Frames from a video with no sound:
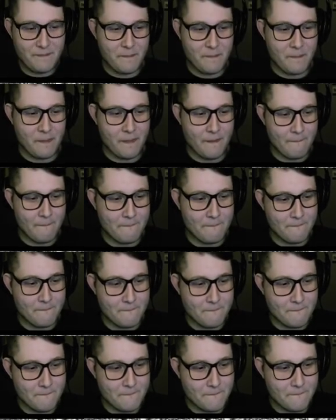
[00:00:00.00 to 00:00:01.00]

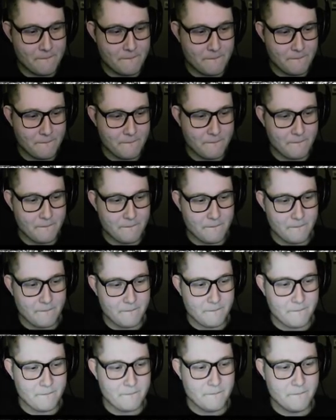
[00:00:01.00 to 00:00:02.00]

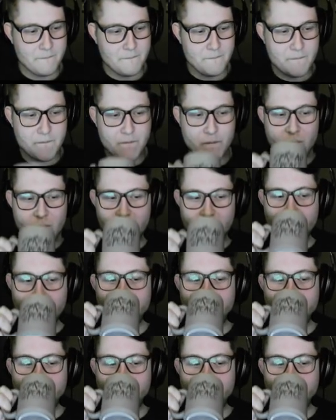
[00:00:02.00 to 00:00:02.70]
(silence)